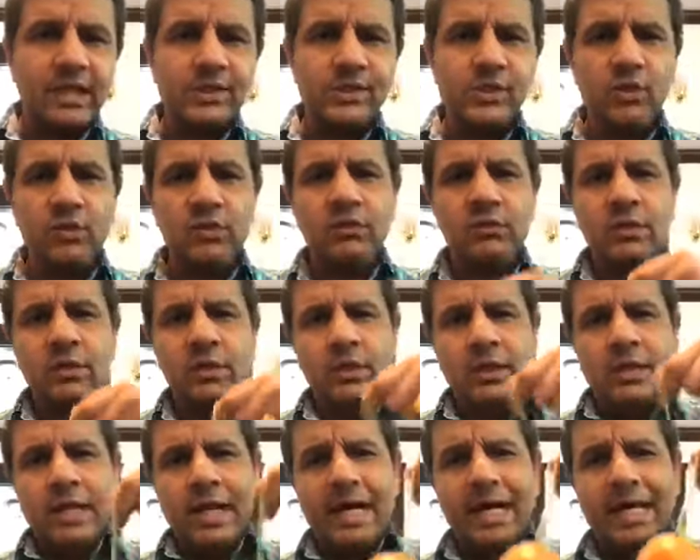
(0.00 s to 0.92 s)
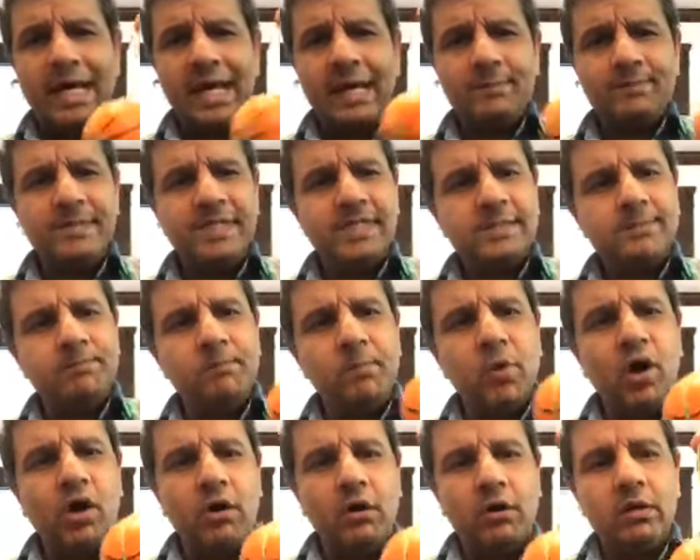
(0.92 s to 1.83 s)
So I have this
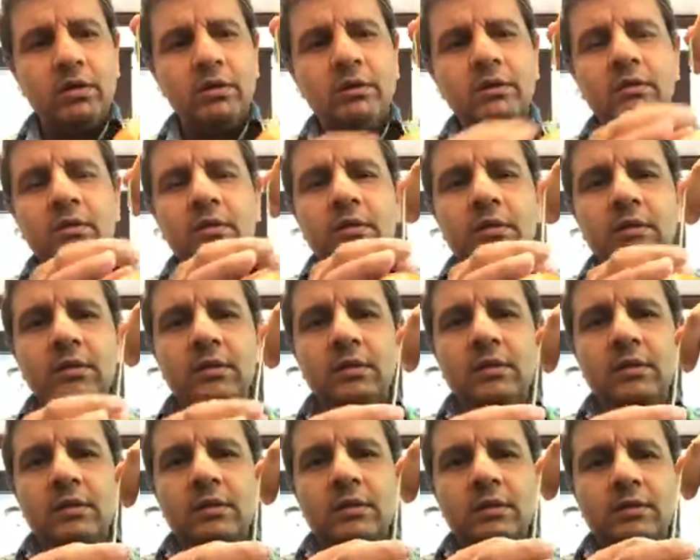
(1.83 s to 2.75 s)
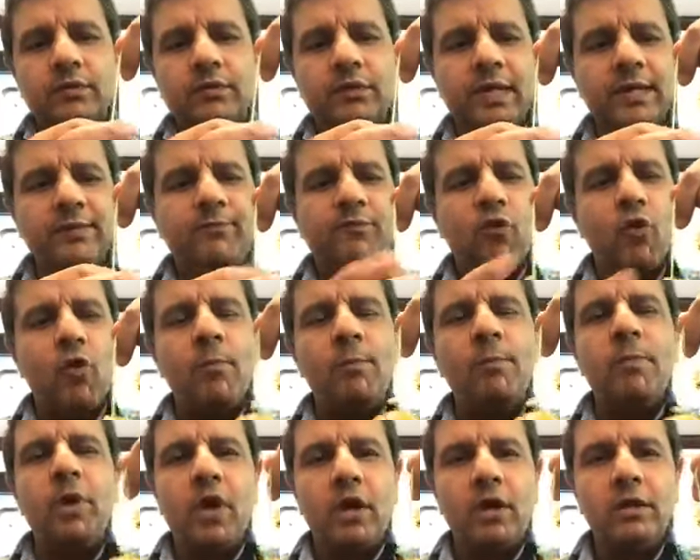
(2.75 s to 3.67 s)
ball, okay,
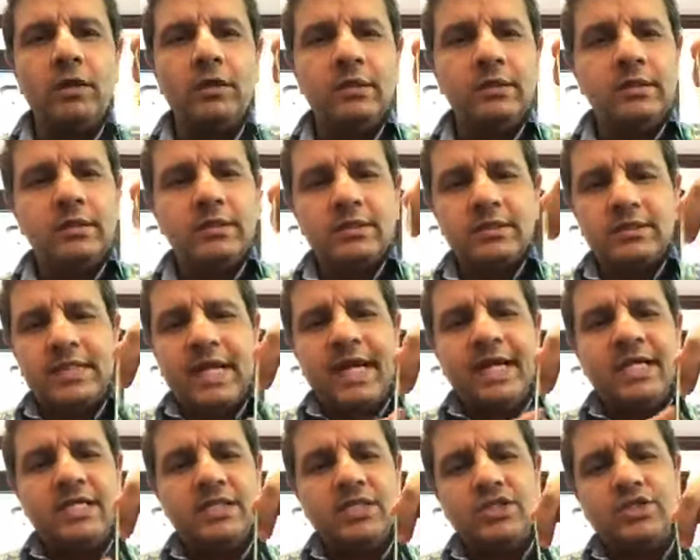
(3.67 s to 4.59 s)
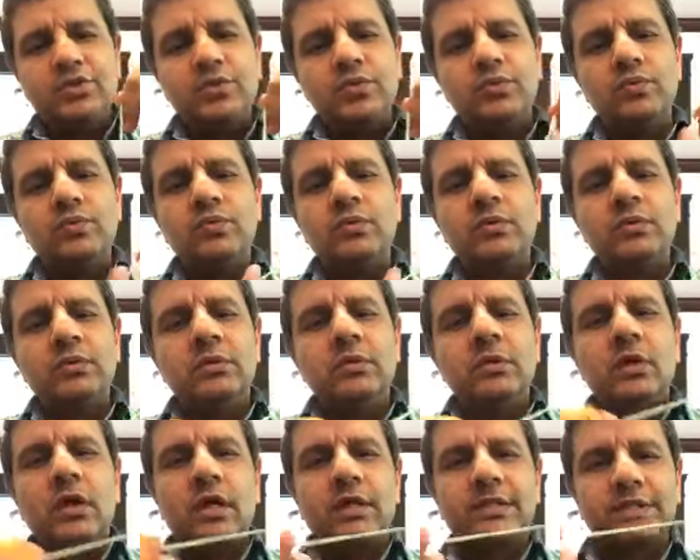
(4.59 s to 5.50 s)
foam ball tied to
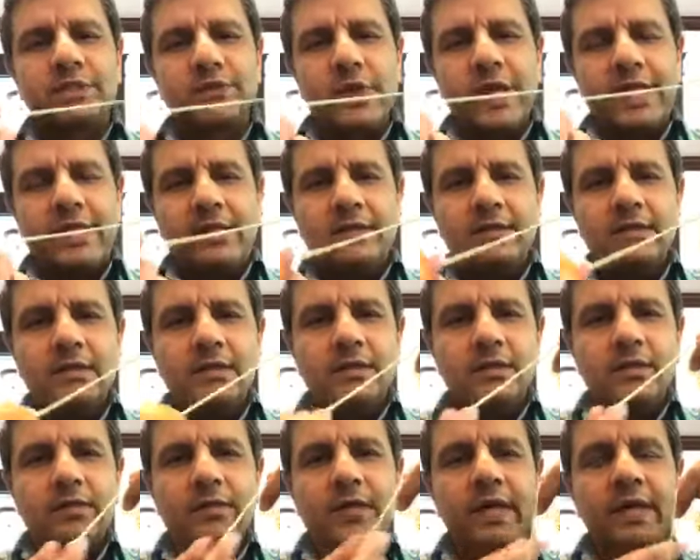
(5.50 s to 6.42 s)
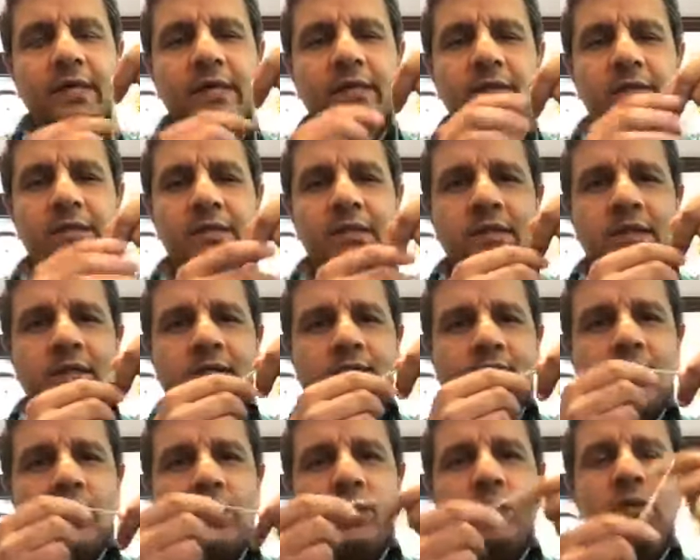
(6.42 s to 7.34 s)
a string, okay?
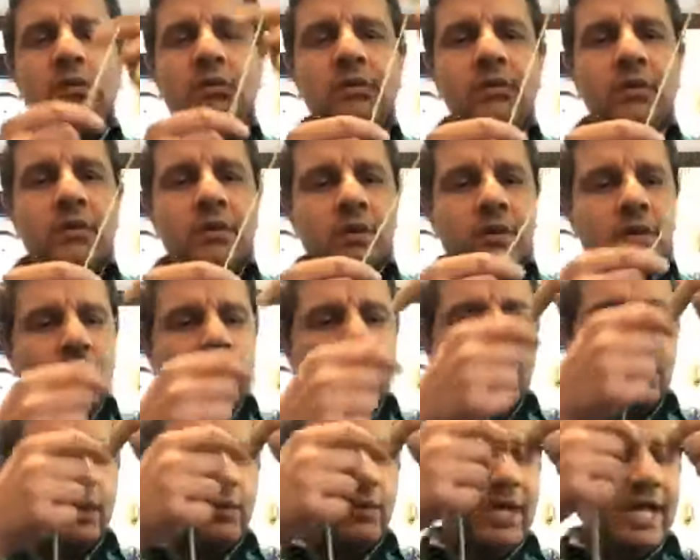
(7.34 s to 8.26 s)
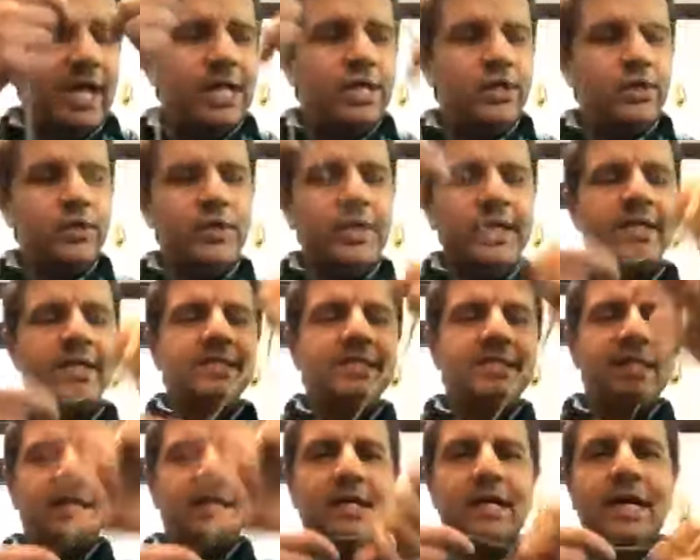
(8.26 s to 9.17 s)
So what I do
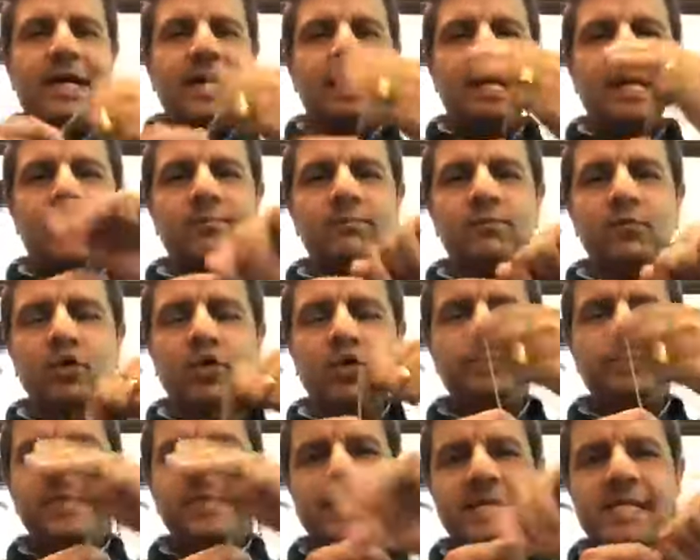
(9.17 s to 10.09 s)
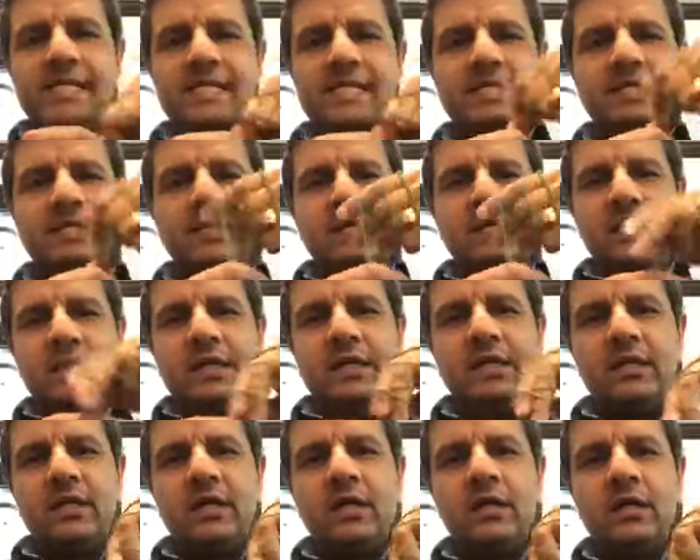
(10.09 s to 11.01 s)
is I move this
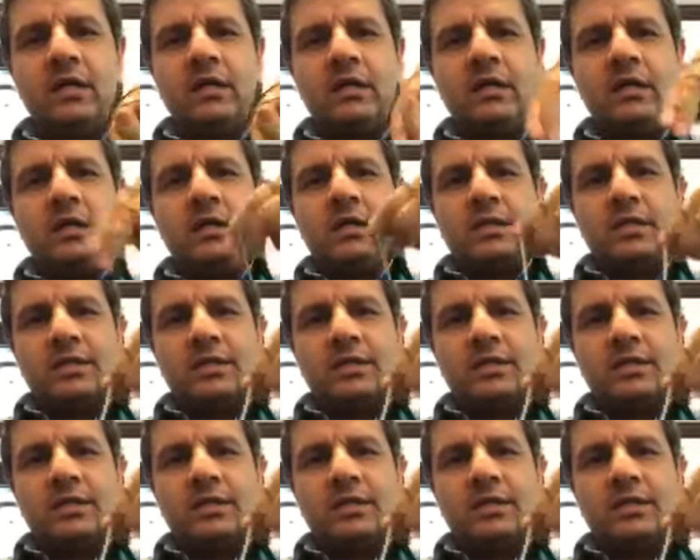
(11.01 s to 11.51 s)
in a